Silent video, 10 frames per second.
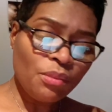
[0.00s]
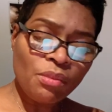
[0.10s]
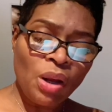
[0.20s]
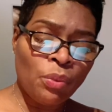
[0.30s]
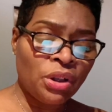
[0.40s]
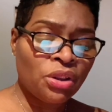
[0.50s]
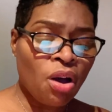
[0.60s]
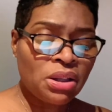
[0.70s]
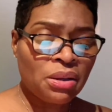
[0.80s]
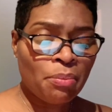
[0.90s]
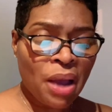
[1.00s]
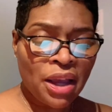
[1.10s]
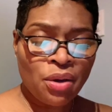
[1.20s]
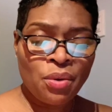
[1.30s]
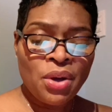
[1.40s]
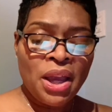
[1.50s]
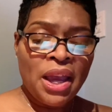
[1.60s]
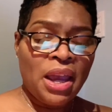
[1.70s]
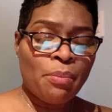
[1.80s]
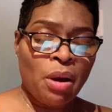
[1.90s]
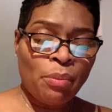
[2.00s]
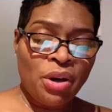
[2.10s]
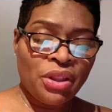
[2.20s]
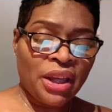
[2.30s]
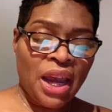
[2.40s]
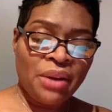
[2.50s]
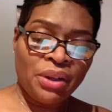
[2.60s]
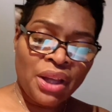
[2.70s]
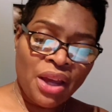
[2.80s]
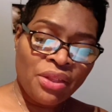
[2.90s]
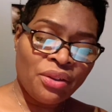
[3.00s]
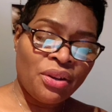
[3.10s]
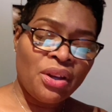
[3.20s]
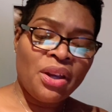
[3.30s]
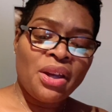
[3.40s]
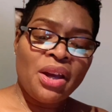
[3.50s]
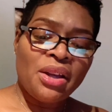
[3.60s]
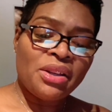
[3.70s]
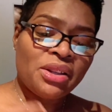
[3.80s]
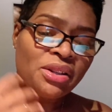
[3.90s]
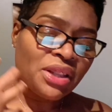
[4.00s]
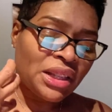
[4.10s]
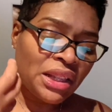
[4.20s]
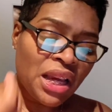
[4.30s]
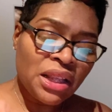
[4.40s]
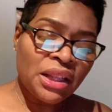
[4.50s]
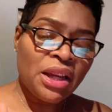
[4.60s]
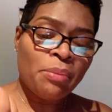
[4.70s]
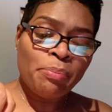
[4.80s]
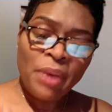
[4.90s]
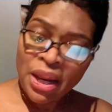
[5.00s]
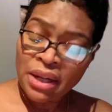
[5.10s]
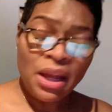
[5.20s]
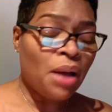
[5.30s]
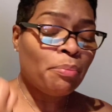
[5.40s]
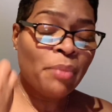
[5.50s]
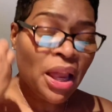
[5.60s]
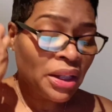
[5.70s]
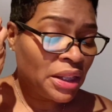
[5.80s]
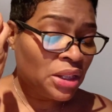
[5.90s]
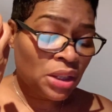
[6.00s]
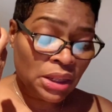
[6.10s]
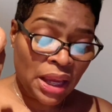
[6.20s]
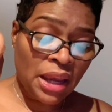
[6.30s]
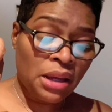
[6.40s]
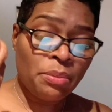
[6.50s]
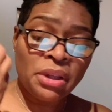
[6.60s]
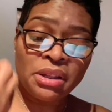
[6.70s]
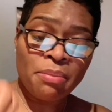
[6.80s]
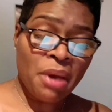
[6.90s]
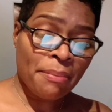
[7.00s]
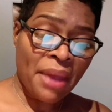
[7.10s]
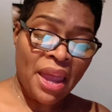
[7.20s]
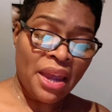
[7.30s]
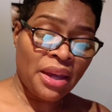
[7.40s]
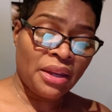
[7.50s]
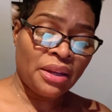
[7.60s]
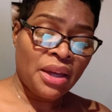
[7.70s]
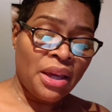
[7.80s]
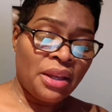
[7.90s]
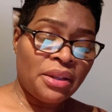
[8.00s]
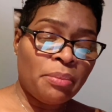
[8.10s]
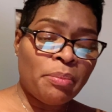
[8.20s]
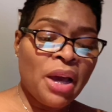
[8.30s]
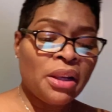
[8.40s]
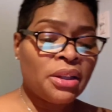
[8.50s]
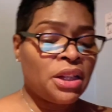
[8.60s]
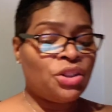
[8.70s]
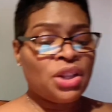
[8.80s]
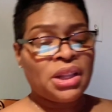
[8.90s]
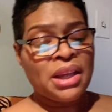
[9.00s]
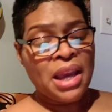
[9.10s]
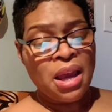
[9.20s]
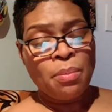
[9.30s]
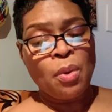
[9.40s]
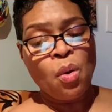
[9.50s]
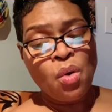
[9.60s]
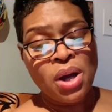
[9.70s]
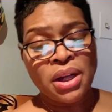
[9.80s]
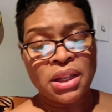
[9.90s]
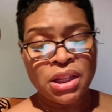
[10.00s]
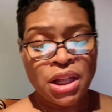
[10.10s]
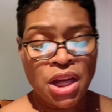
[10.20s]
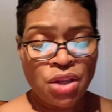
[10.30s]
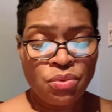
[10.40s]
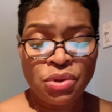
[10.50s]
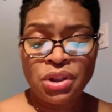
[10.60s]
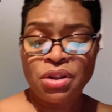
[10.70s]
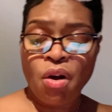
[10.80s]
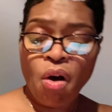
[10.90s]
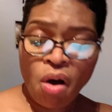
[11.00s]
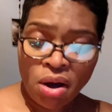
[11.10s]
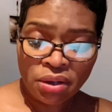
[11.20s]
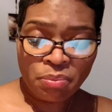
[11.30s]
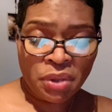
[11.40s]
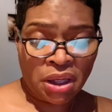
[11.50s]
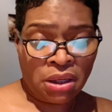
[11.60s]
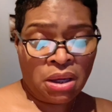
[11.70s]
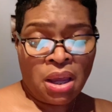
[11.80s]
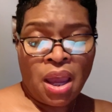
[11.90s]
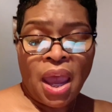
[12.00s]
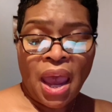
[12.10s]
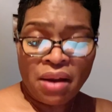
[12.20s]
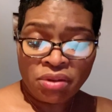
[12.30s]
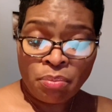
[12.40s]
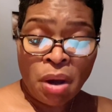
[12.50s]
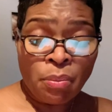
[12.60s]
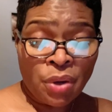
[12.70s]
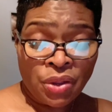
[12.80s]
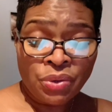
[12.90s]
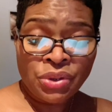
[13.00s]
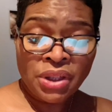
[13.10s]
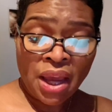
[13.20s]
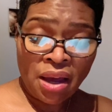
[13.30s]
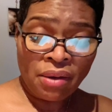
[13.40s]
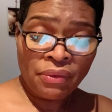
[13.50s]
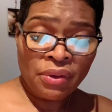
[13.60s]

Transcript: When the thoughts of Michael and my mother came together, suddenly a melody just came into my mind. The melody just kept on continuing to haunt me after my mother's death.